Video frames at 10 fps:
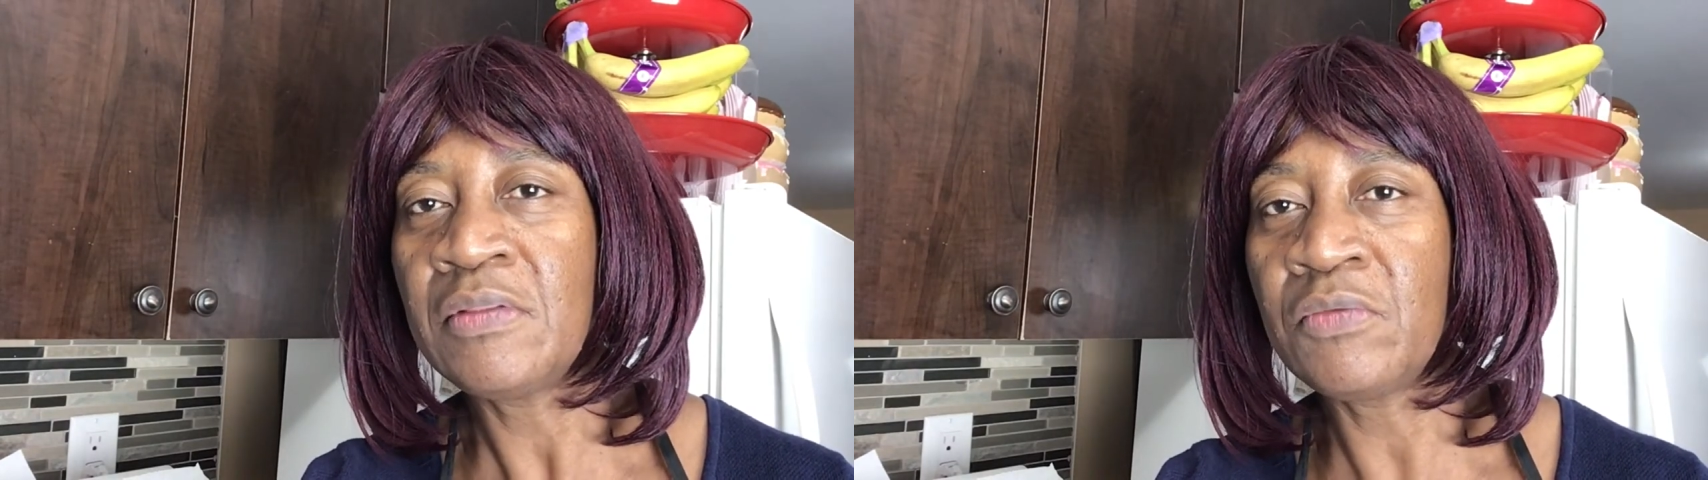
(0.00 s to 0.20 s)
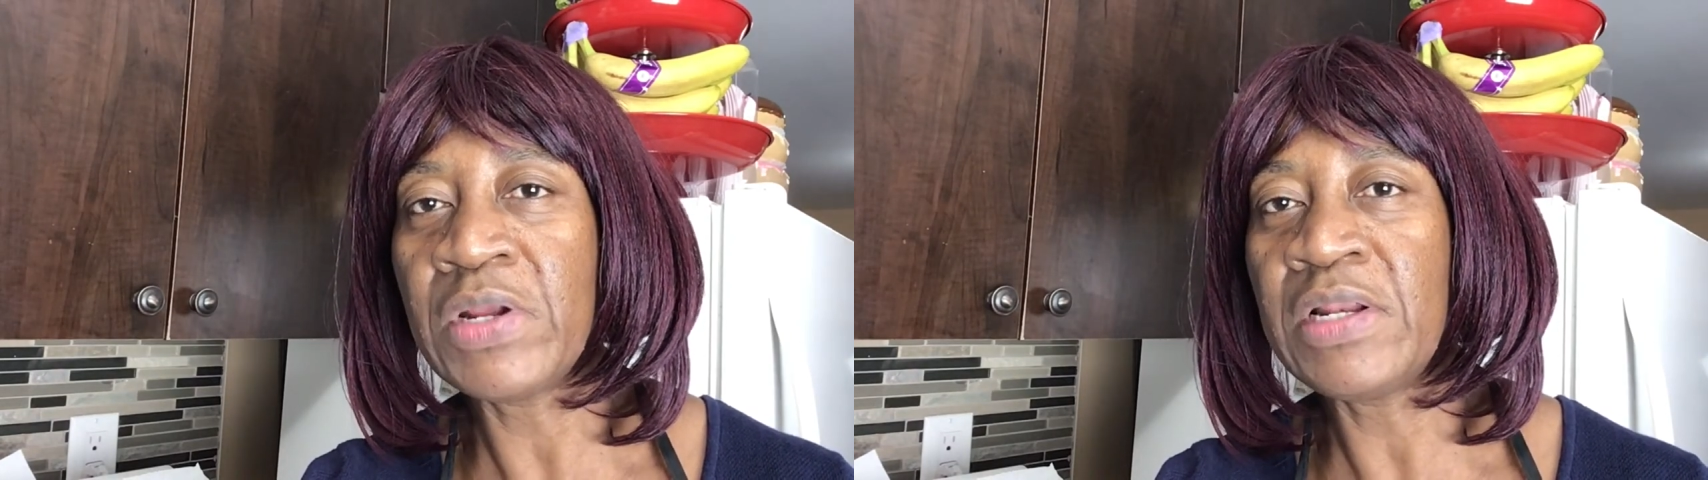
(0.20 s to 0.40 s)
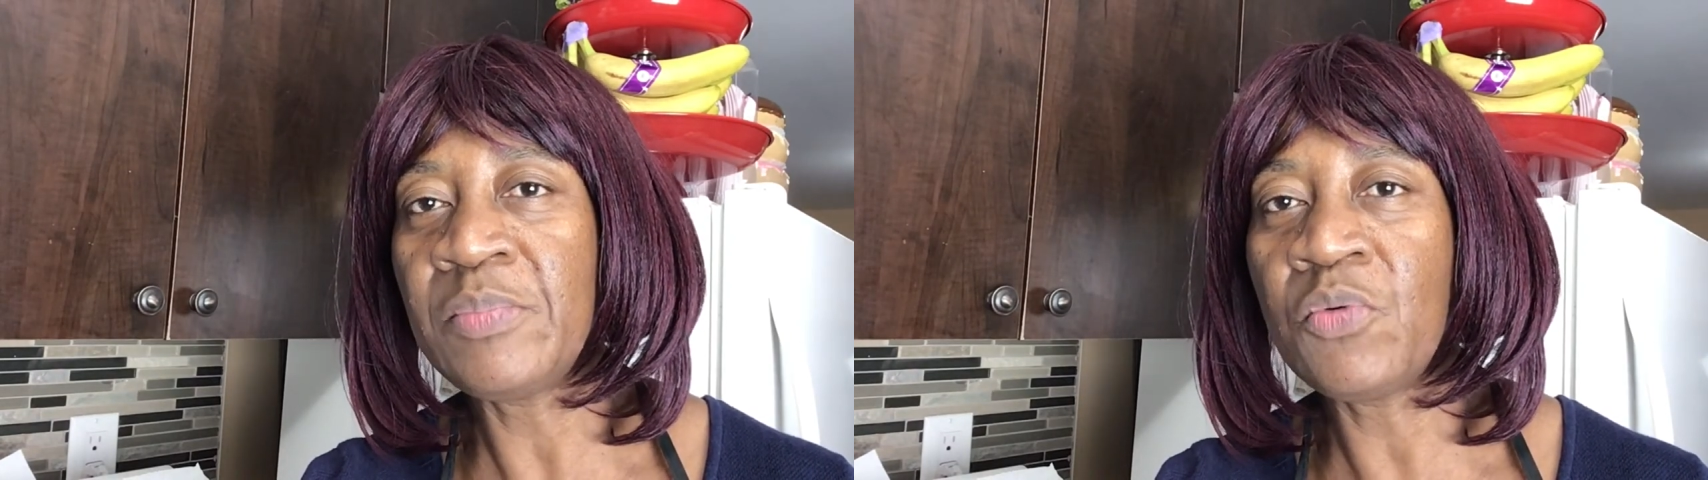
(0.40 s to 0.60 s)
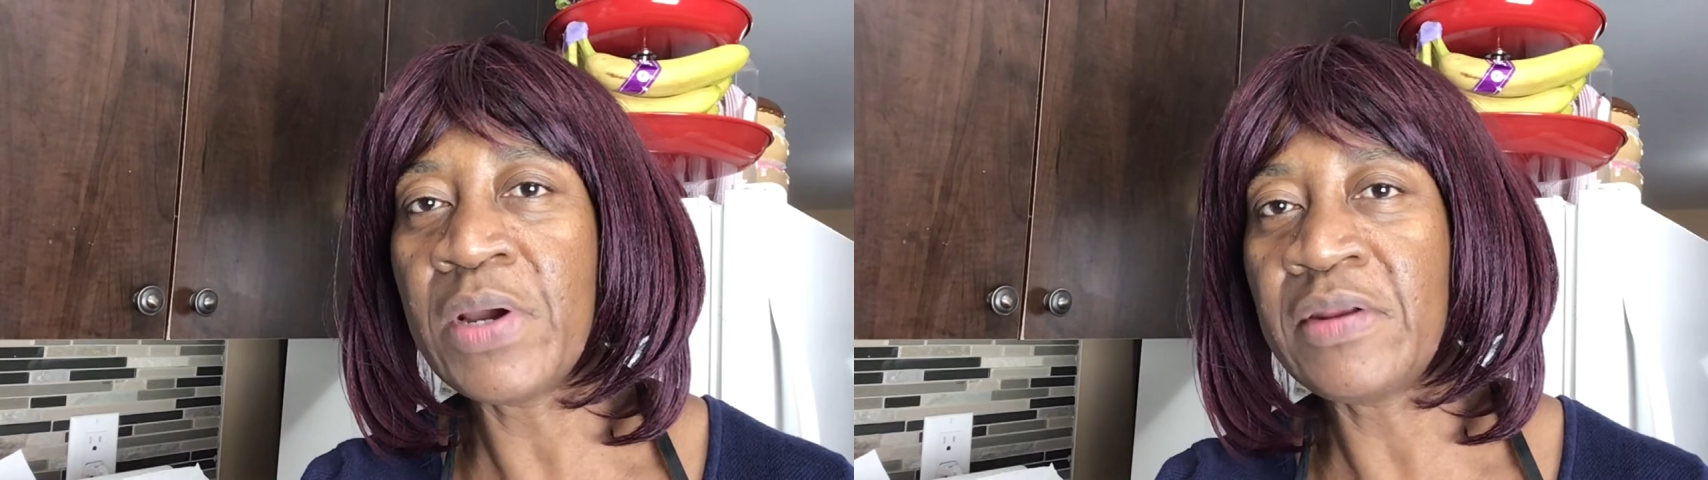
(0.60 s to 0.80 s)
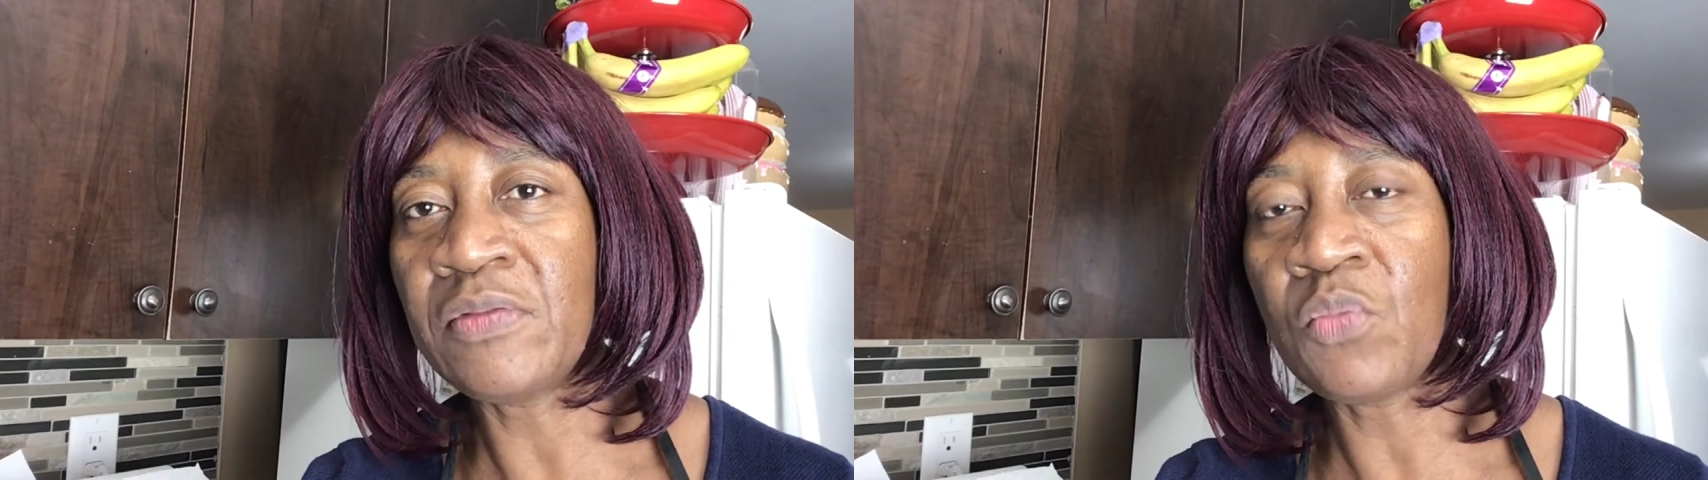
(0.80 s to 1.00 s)
red label
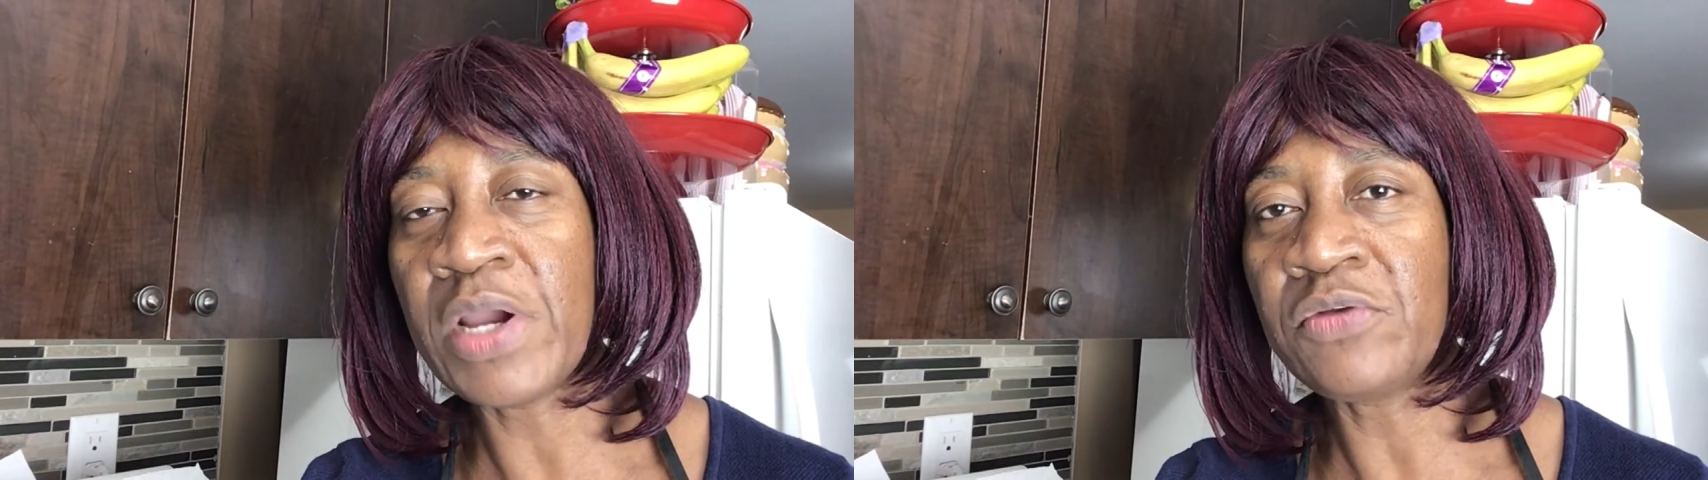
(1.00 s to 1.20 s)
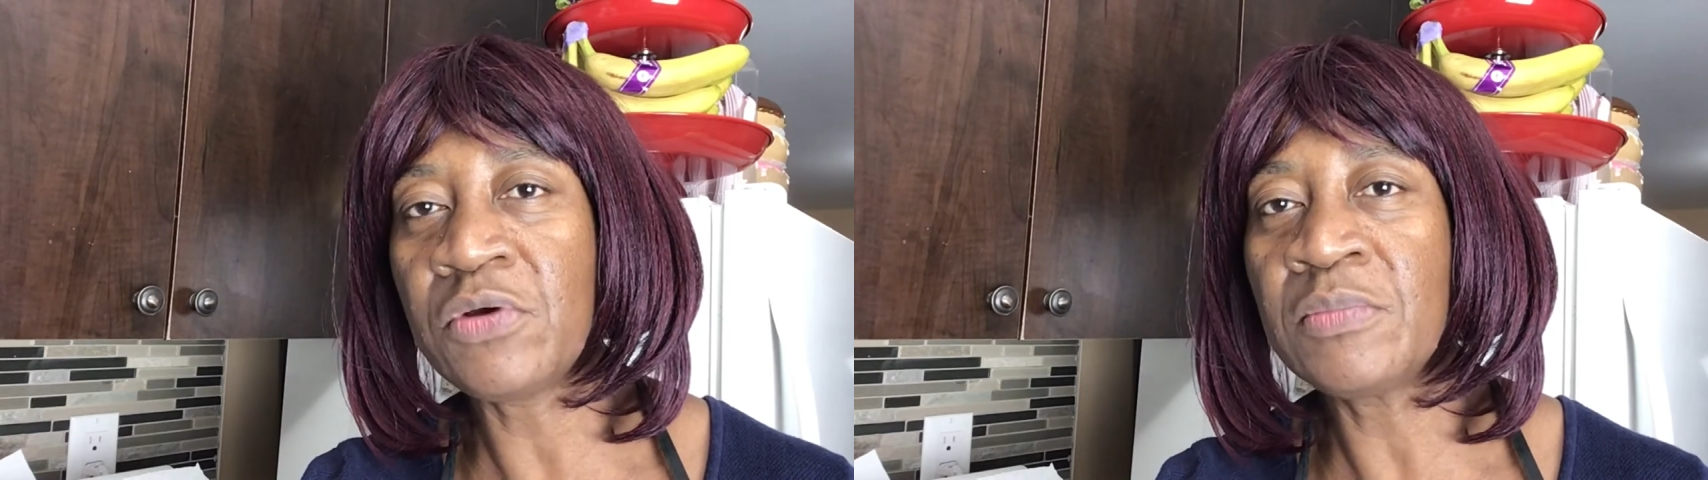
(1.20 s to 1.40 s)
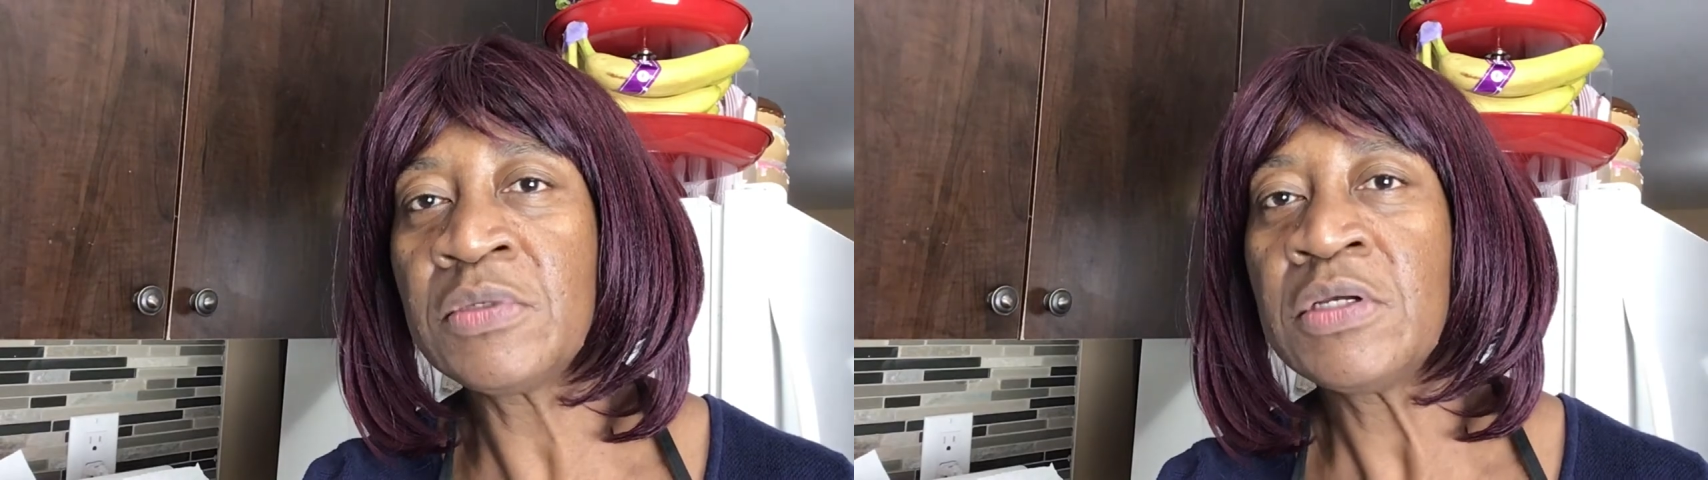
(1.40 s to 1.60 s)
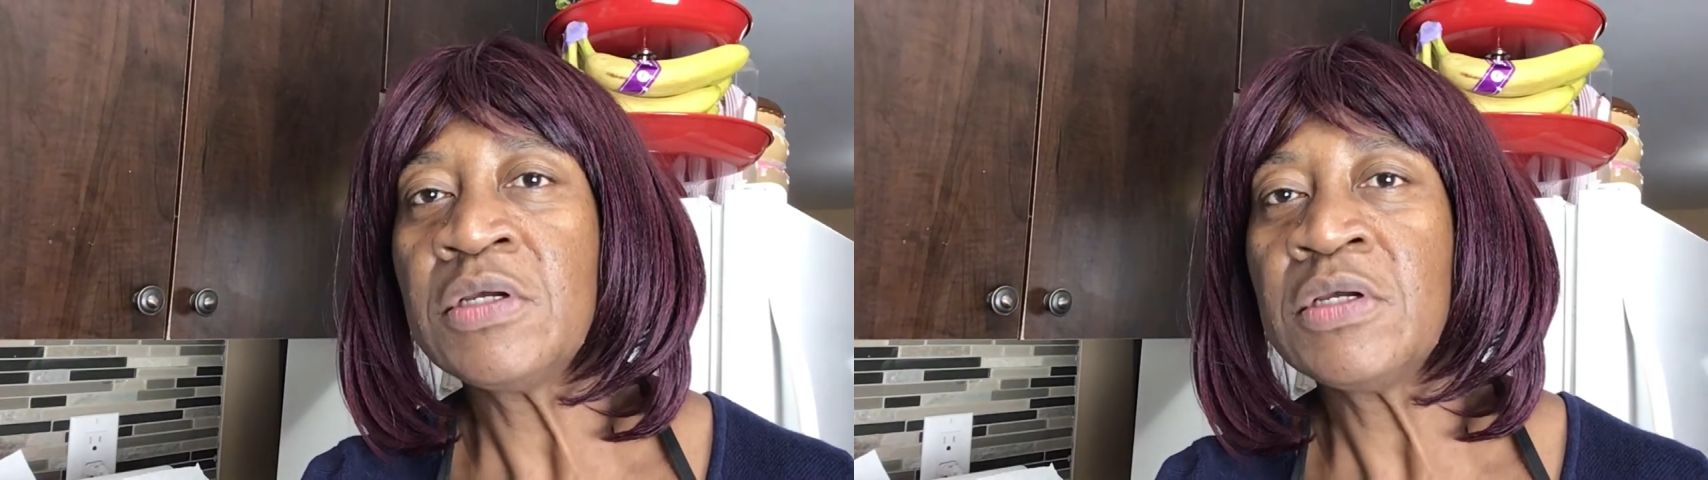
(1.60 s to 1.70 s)
wine and the white rum.